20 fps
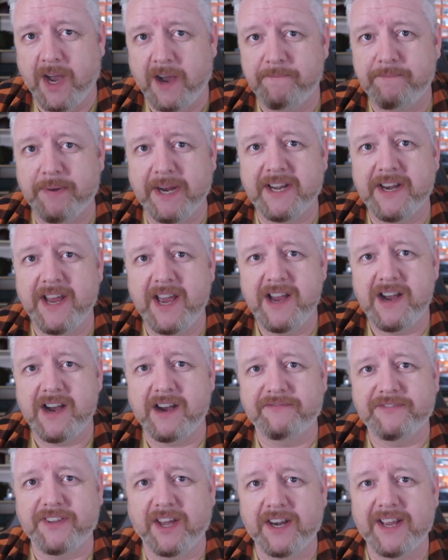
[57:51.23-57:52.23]
I've been there.
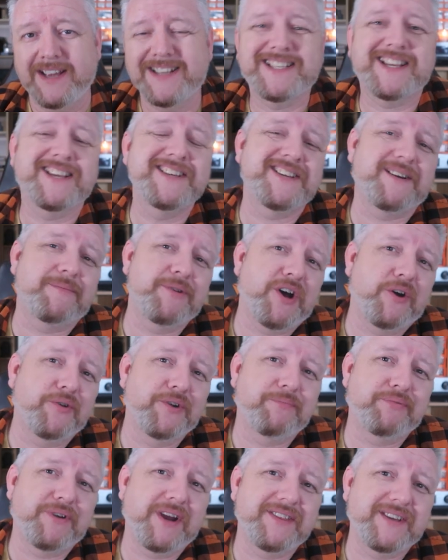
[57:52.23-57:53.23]
I've done it. It's because I'm an
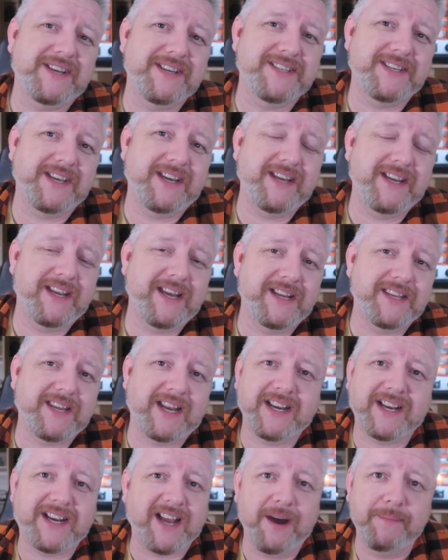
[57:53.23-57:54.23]
older brother. You see,
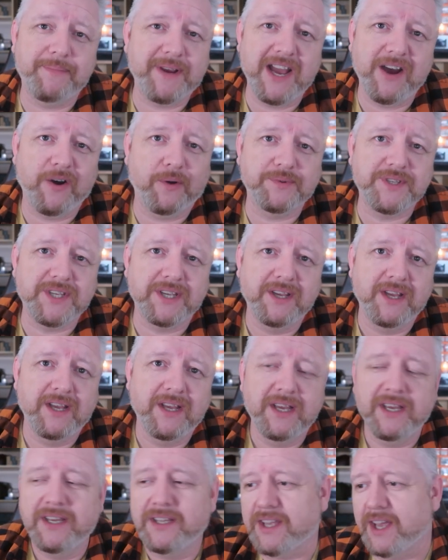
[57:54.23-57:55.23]
it can't be helped.
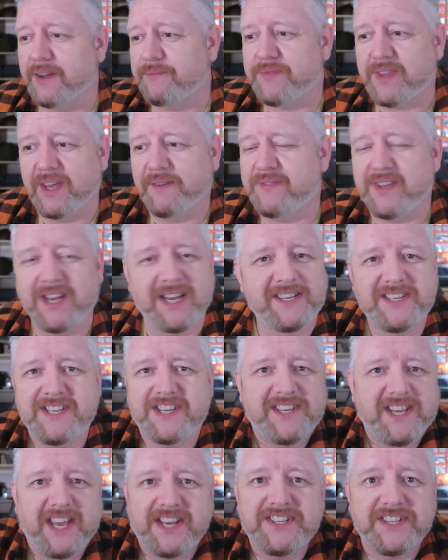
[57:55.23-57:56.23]
Yep, yep. it
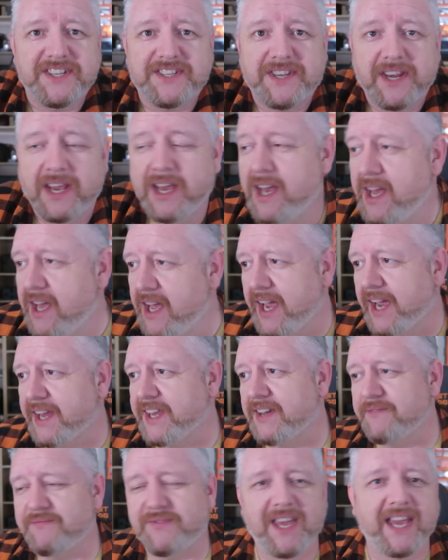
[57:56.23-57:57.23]
just, it just,
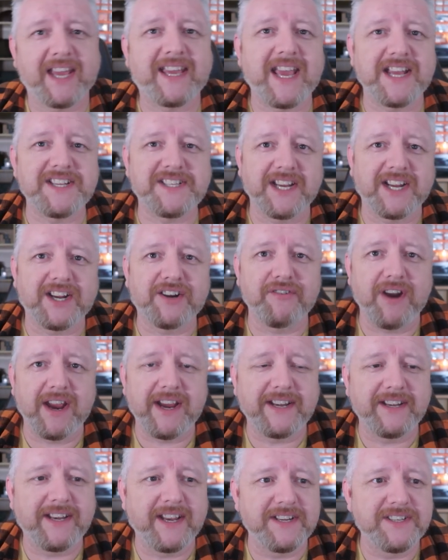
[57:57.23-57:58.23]
it, it gets
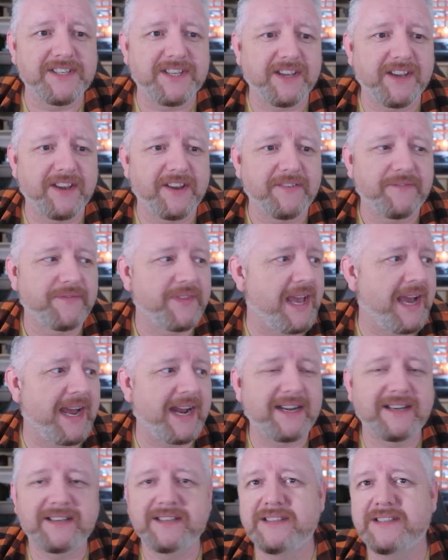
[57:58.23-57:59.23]
ingrained into you,
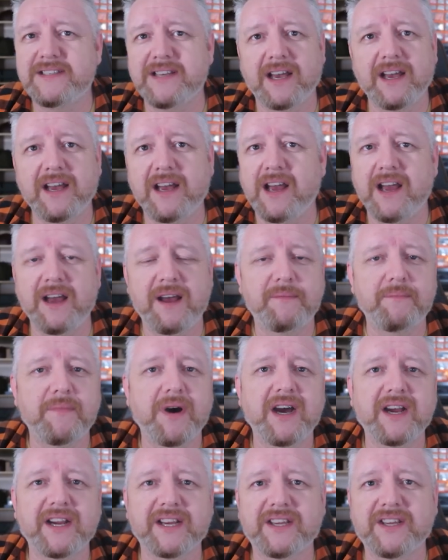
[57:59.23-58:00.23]
and uh,
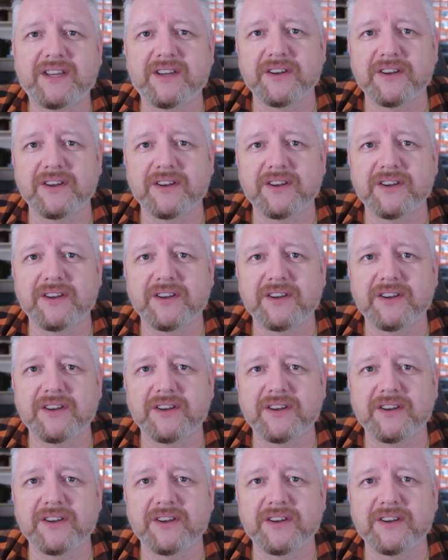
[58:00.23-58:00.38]
my